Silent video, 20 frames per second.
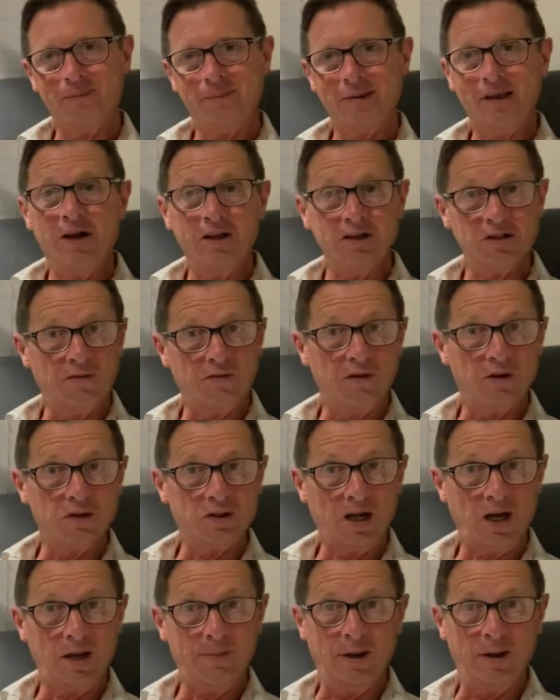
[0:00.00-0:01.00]
It's the first
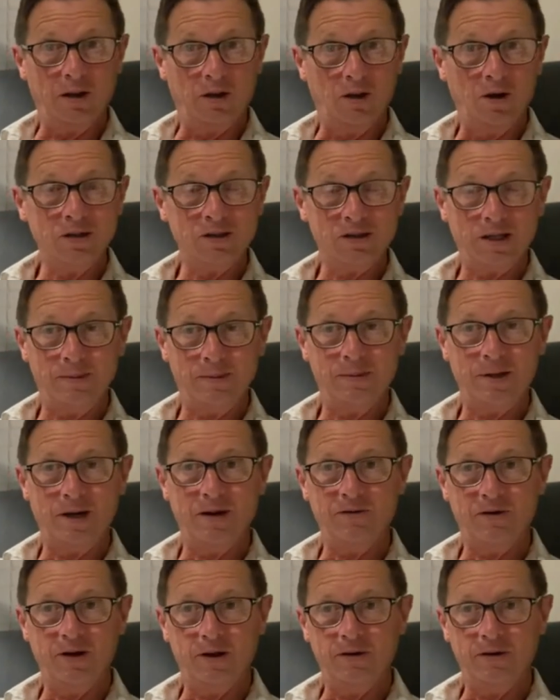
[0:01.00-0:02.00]
time in a long time that
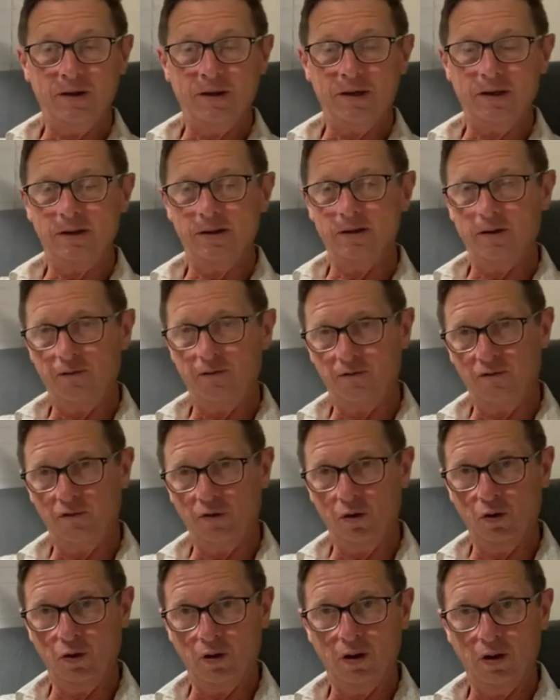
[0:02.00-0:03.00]
I've done the, the
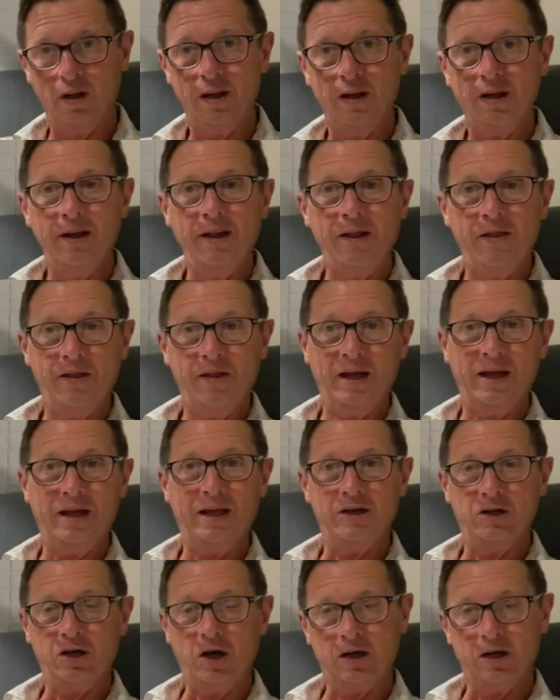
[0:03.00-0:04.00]
full thing
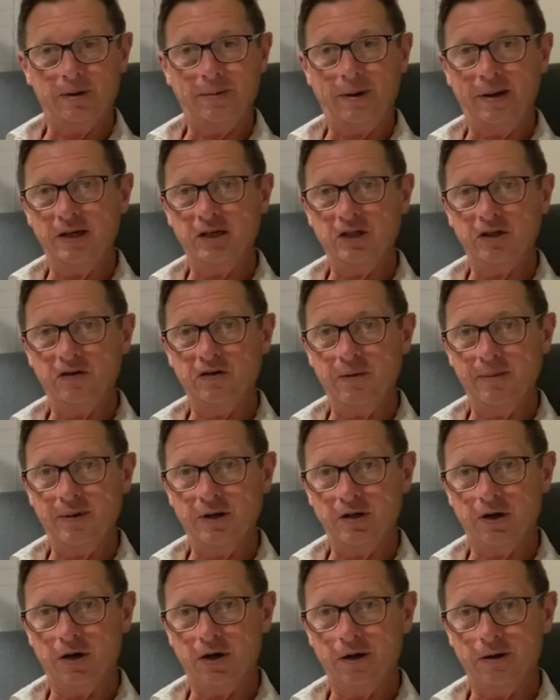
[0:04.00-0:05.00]
and talked about each of them in
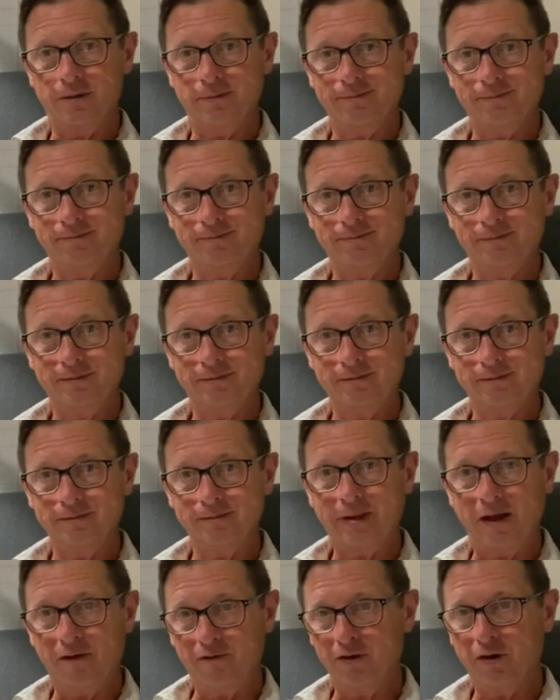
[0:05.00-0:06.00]
turn.
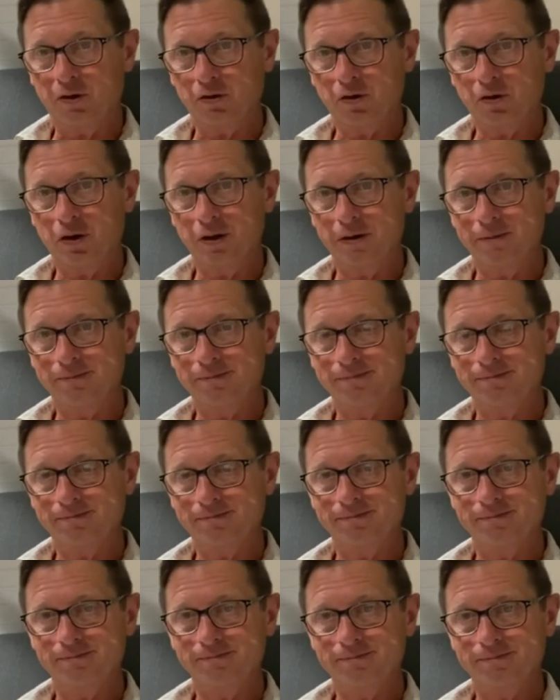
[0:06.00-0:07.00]
That felt good.
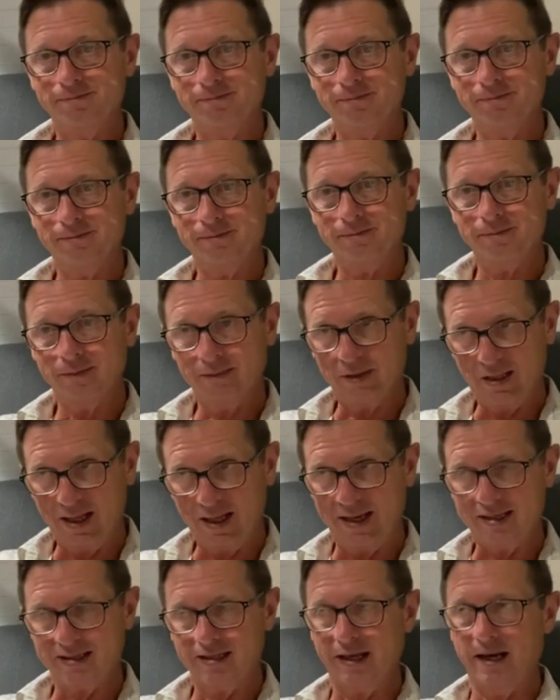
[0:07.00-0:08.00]

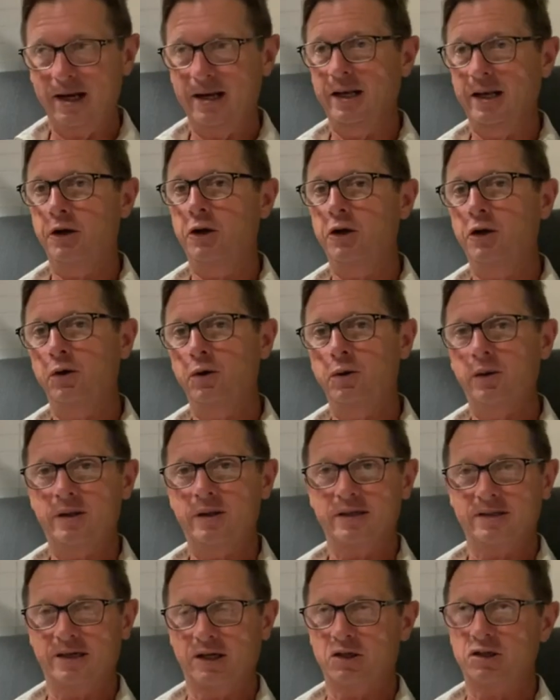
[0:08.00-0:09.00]
Last thing I need to do with
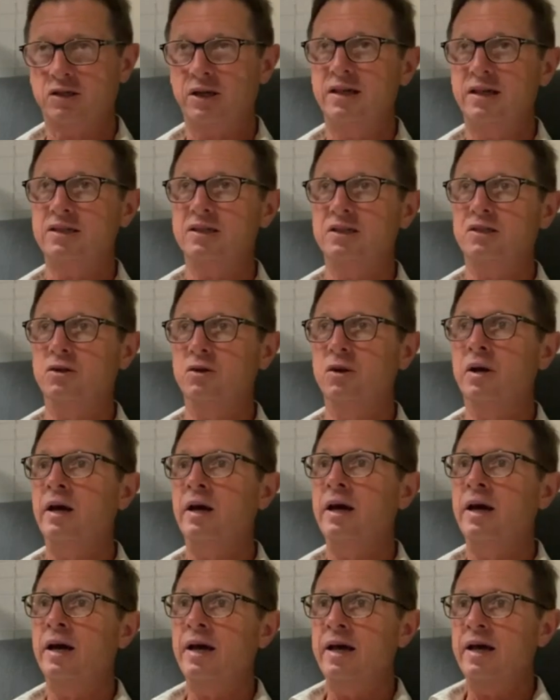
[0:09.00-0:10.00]
this exercise is to
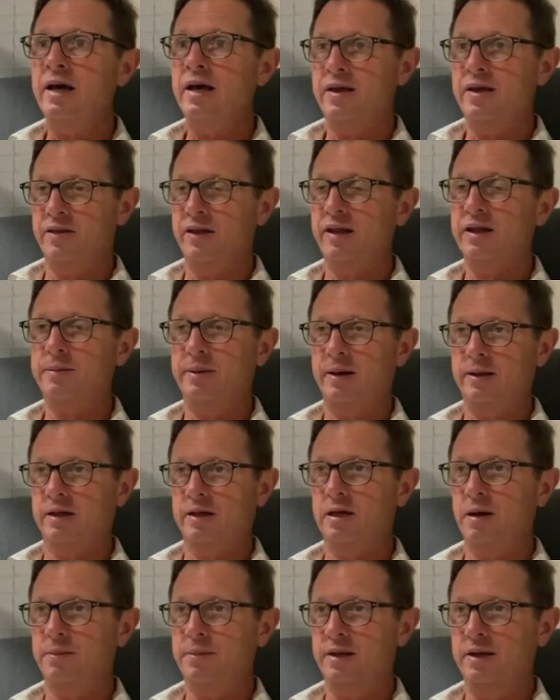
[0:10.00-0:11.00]
think about the
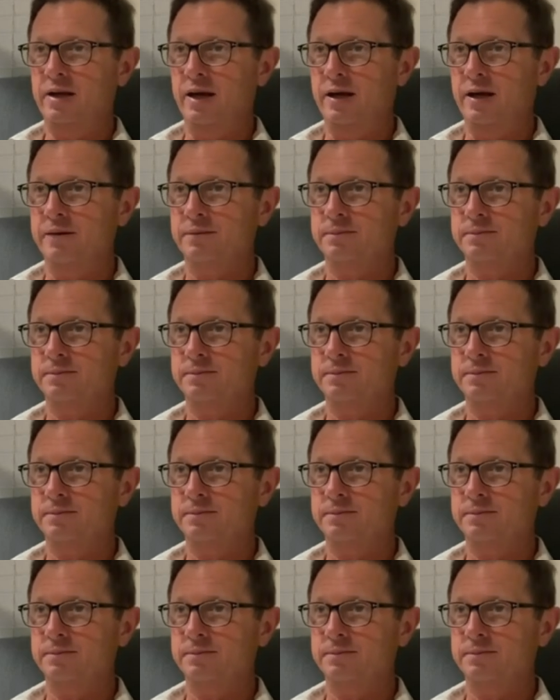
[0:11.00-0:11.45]
coming day.